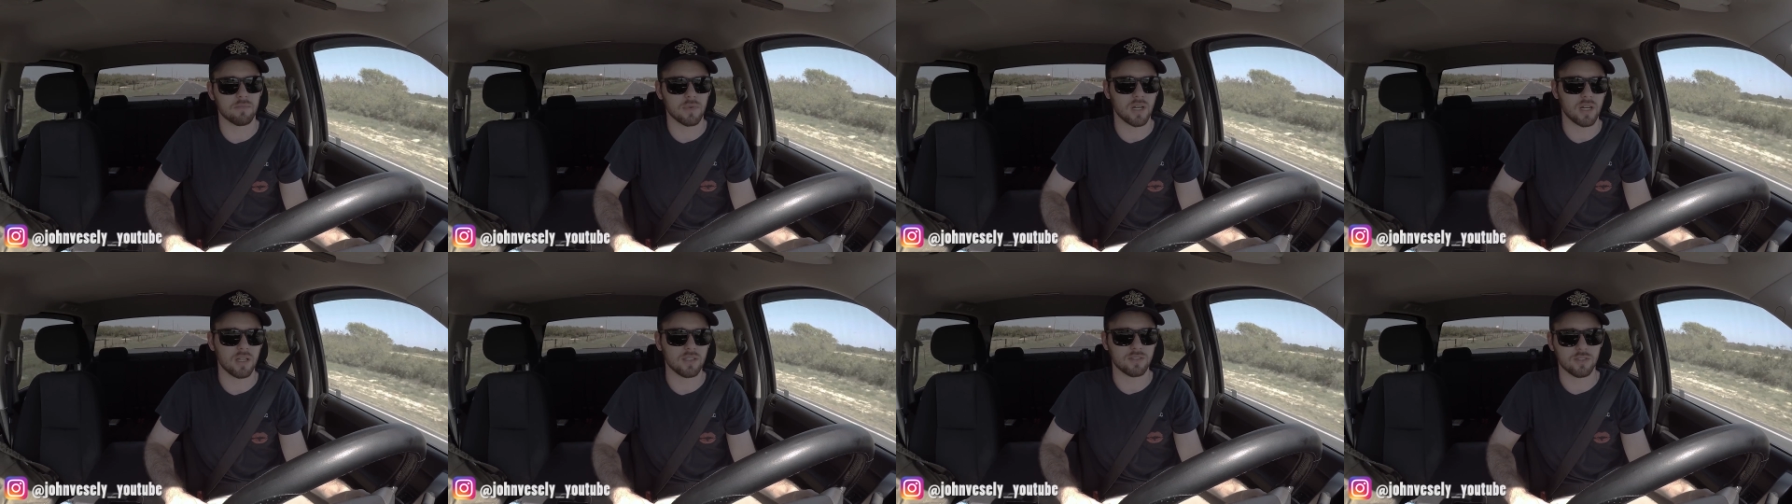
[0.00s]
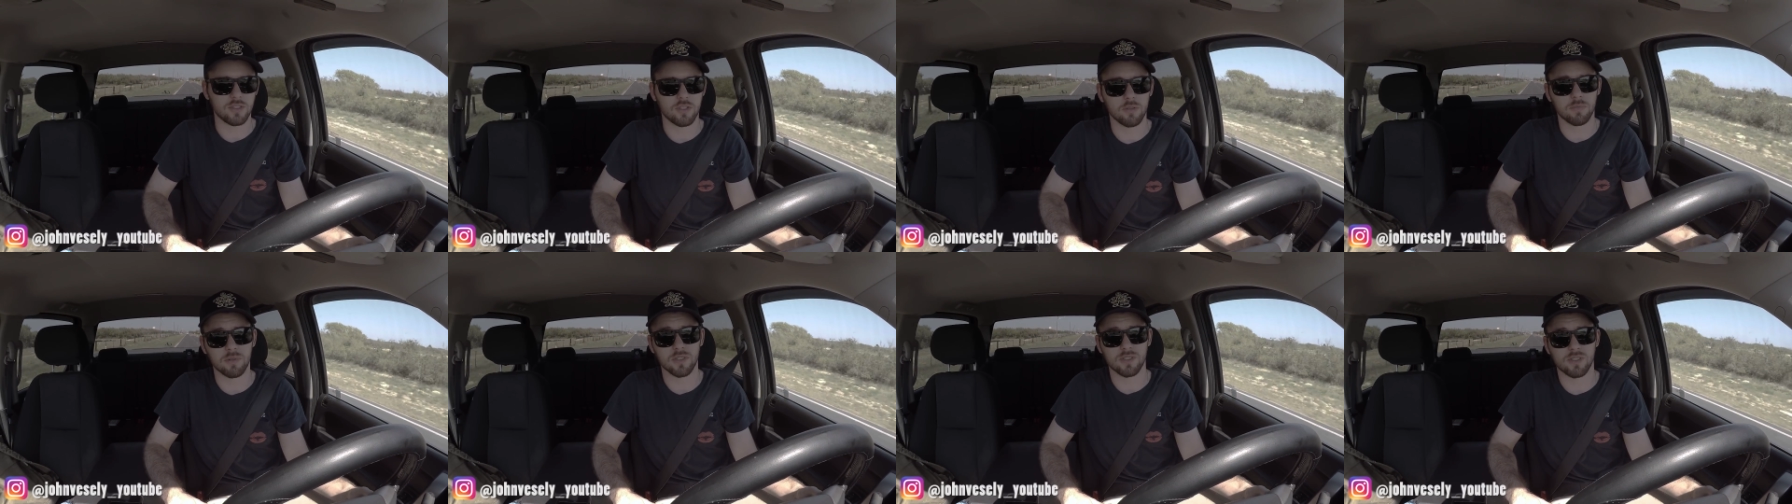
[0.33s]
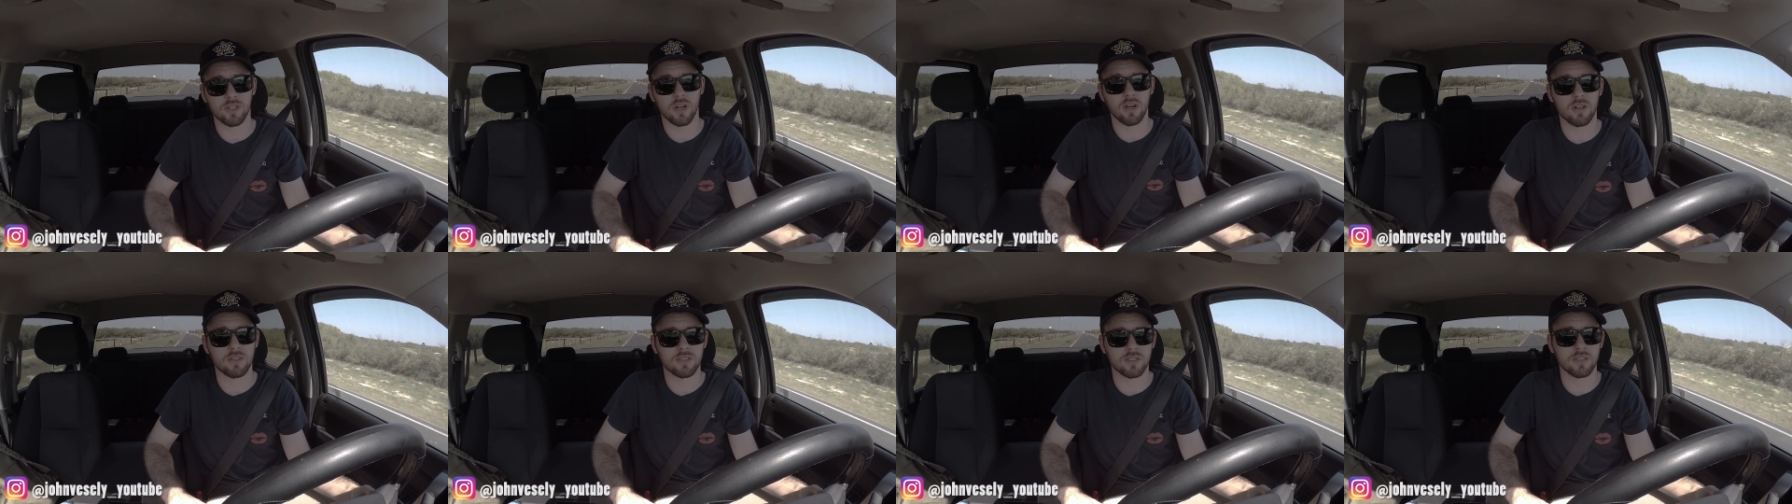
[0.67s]
uh,
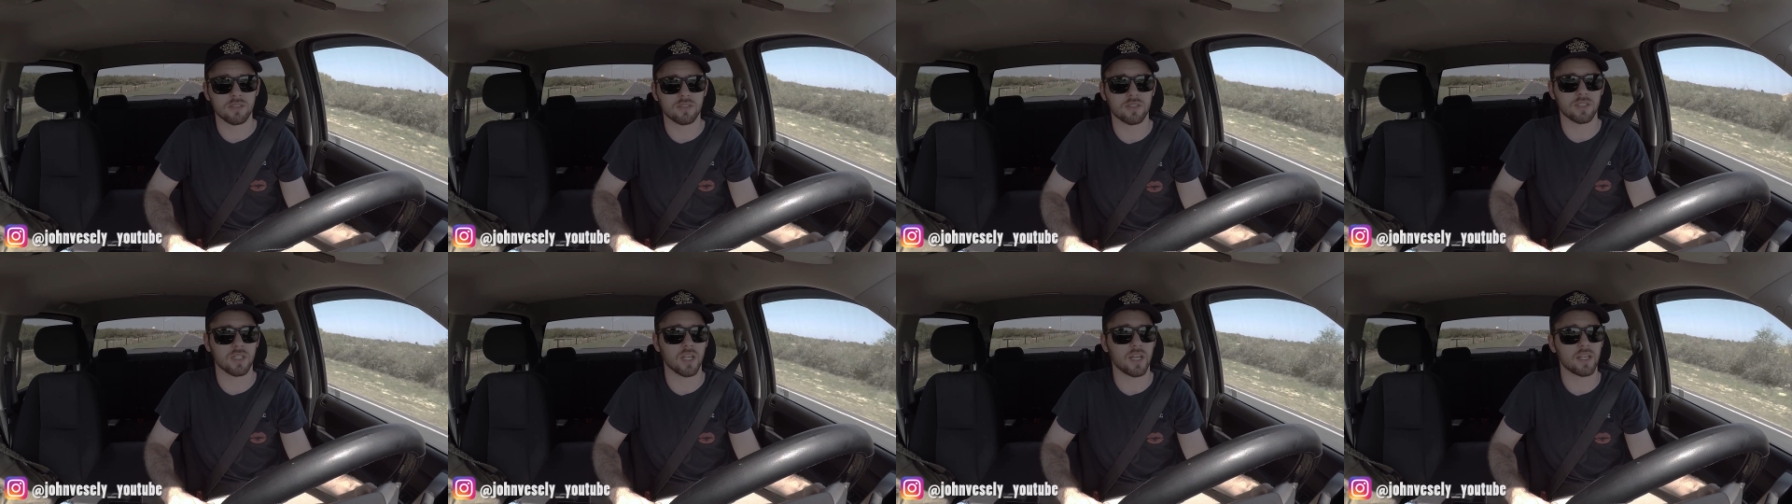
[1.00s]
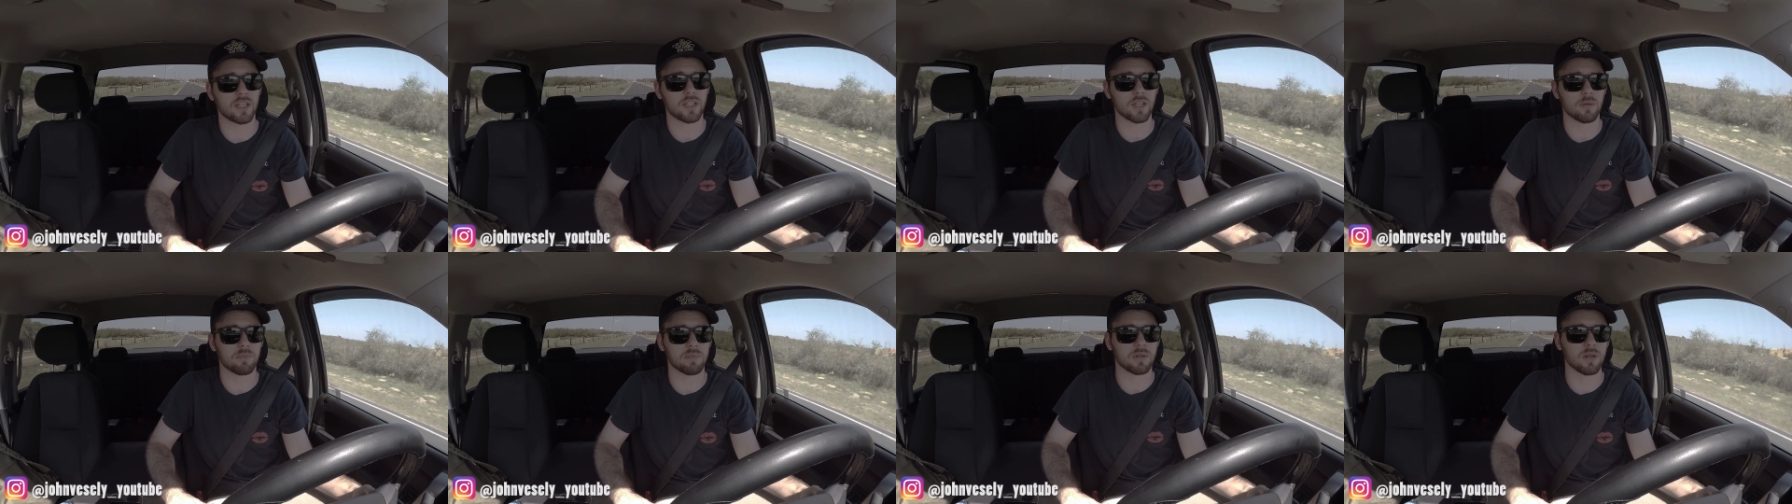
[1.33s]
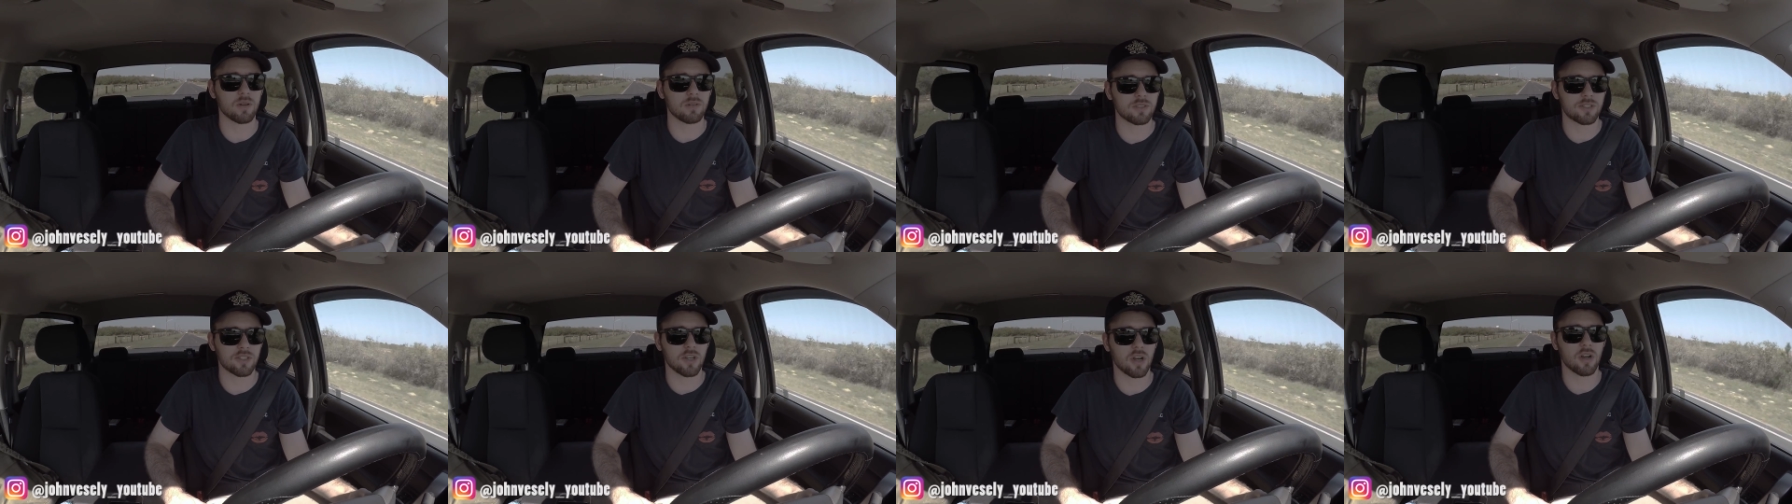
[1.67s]
superchargers like a
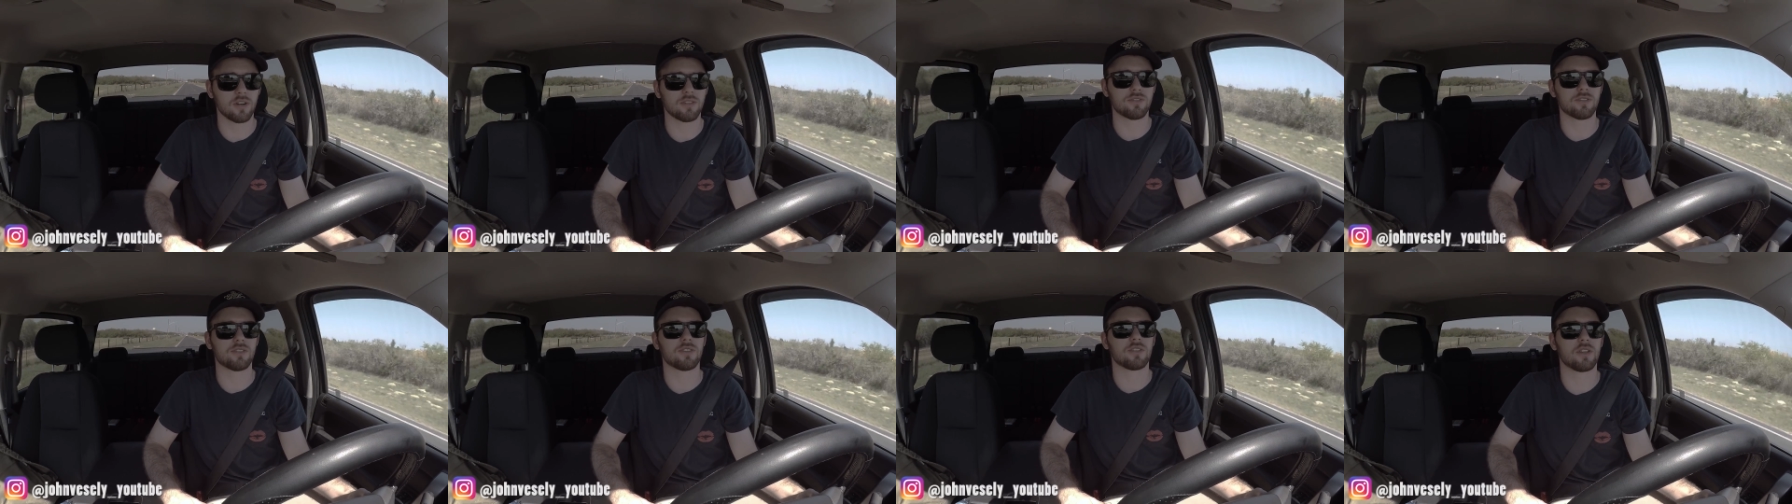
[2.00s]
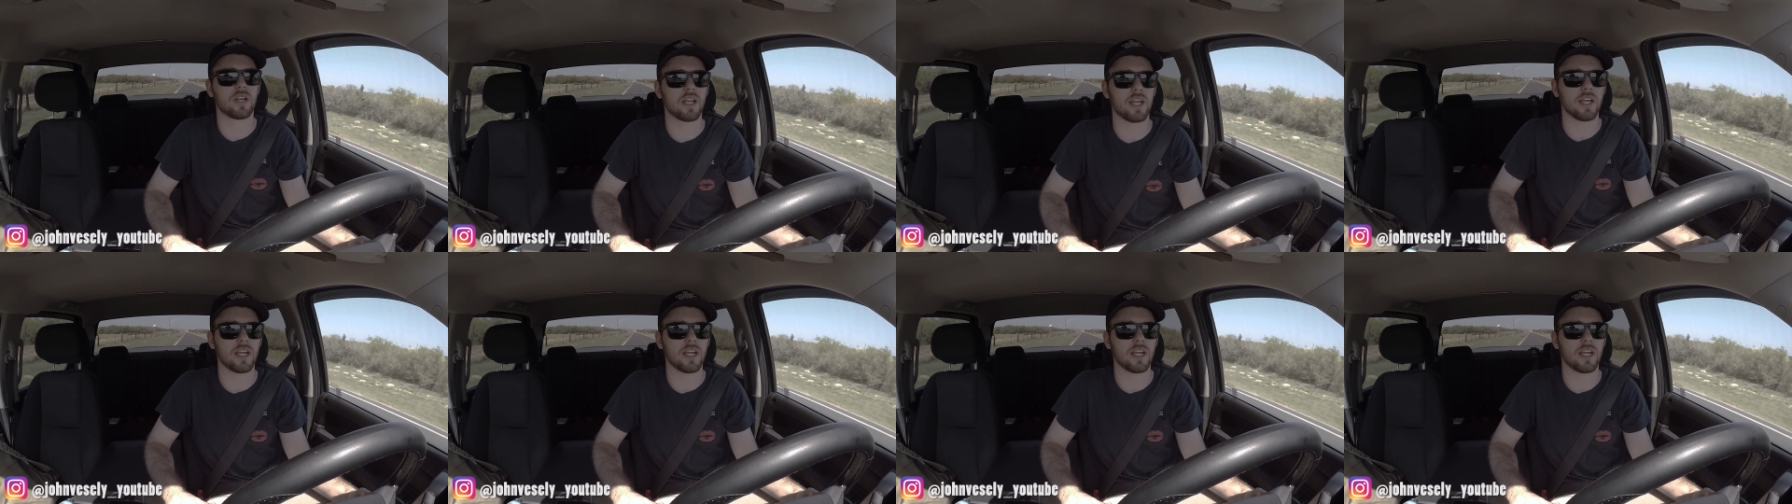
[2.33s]
Pro Charger